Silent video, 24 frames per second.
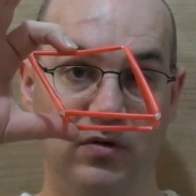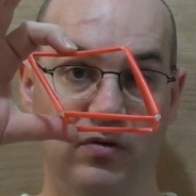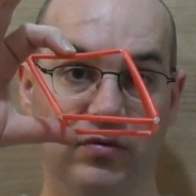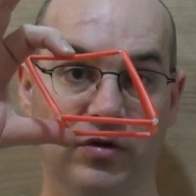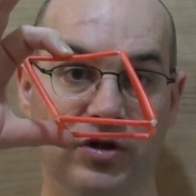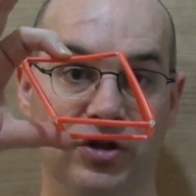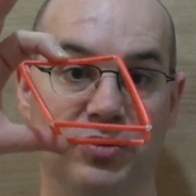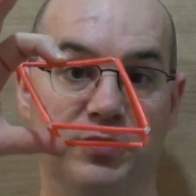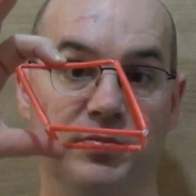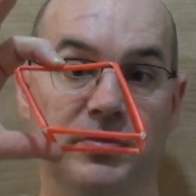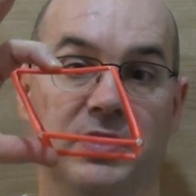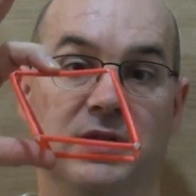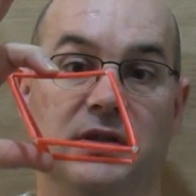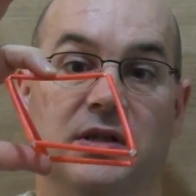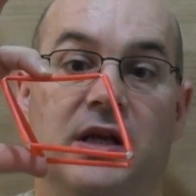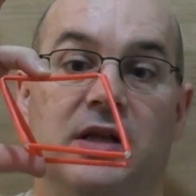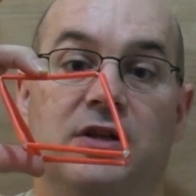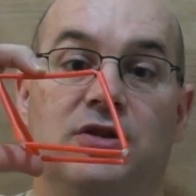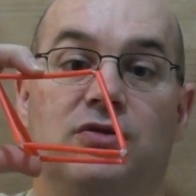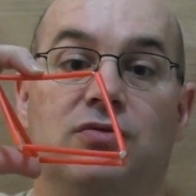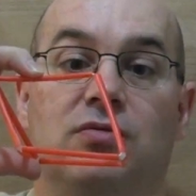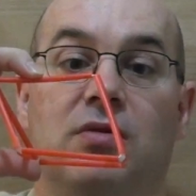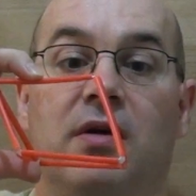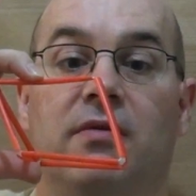which means
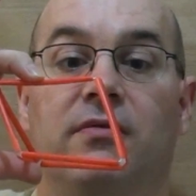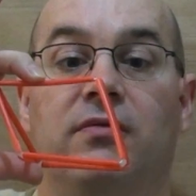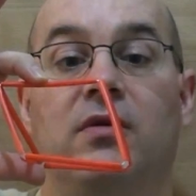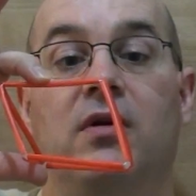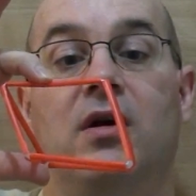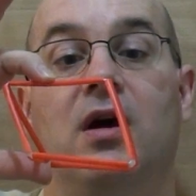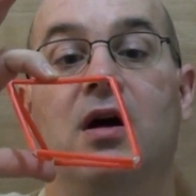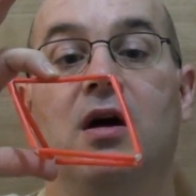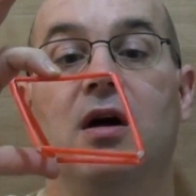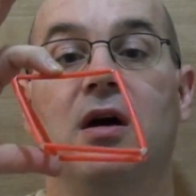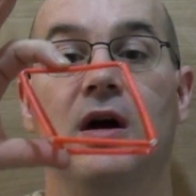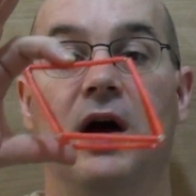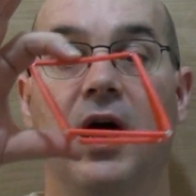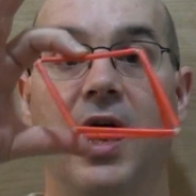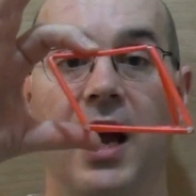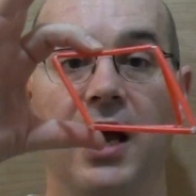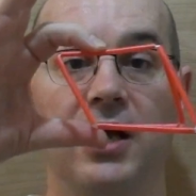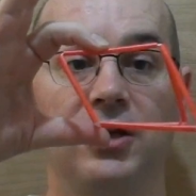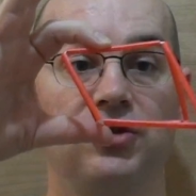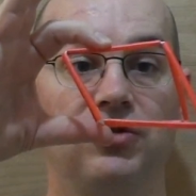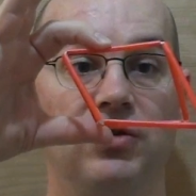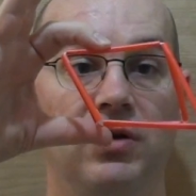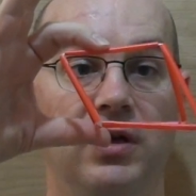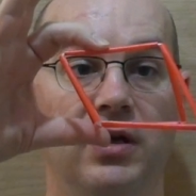that you have
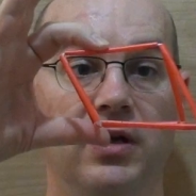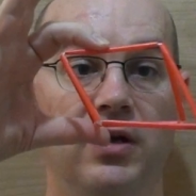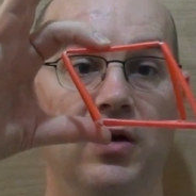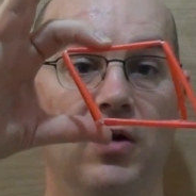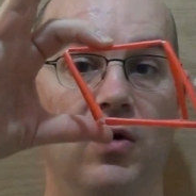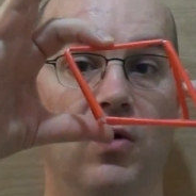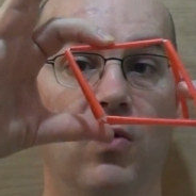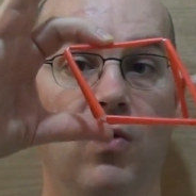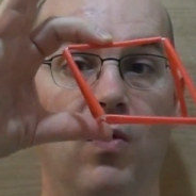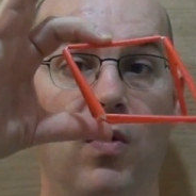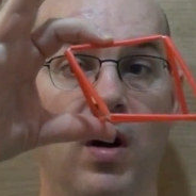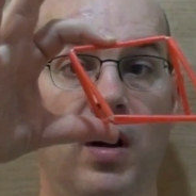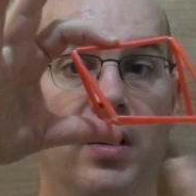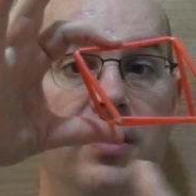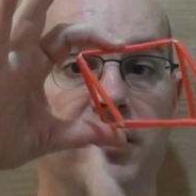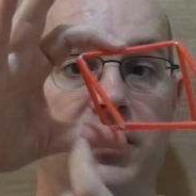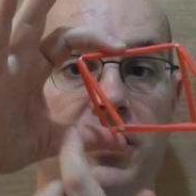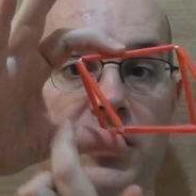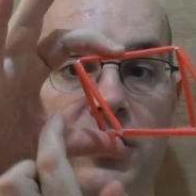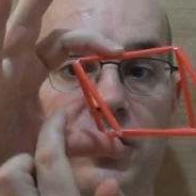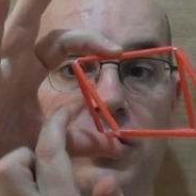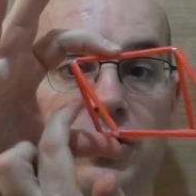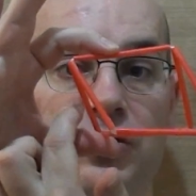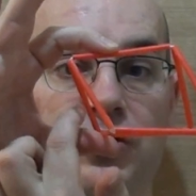actually one
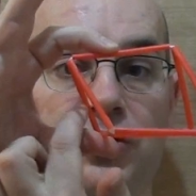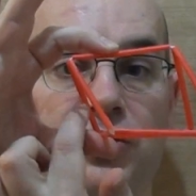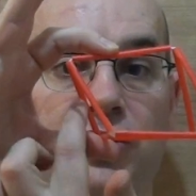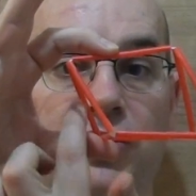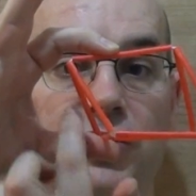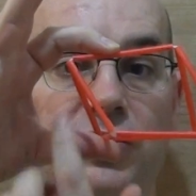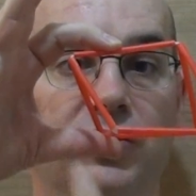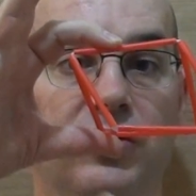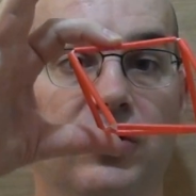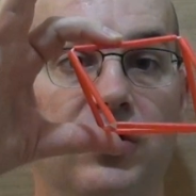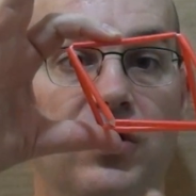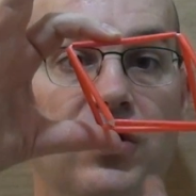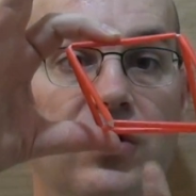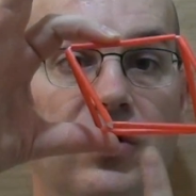two